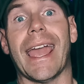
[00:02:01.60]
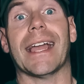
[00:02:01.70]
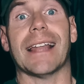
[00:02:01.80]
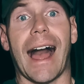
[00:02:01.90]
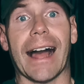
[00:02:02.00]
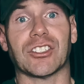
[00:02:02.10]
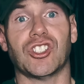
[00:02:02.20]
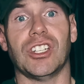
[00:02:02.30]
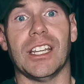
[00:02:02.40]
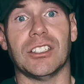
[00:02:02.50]
can't get
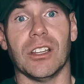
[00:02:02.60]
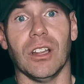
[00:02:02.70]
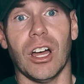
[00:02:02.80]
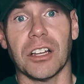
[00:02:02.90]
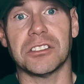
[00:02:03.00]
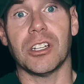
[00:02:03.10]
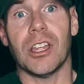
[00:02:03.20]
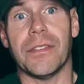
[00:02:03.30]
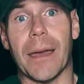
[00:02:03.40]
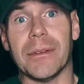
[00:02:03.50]
oxygen into the lungs.
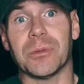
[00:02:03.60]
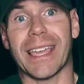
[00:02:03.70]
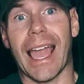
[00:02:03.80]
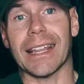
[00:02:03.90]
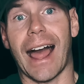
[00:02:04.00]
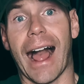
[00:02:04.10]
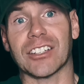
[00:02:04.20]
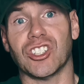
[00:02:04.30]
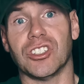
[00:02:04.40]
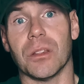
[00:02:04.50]
That means we can't get
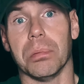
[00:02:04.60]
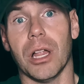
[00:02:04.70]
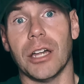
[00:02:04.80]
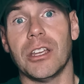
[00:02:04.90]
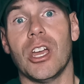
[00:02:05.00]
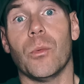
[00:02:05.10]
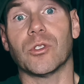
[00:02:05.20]
oxygen to the blood,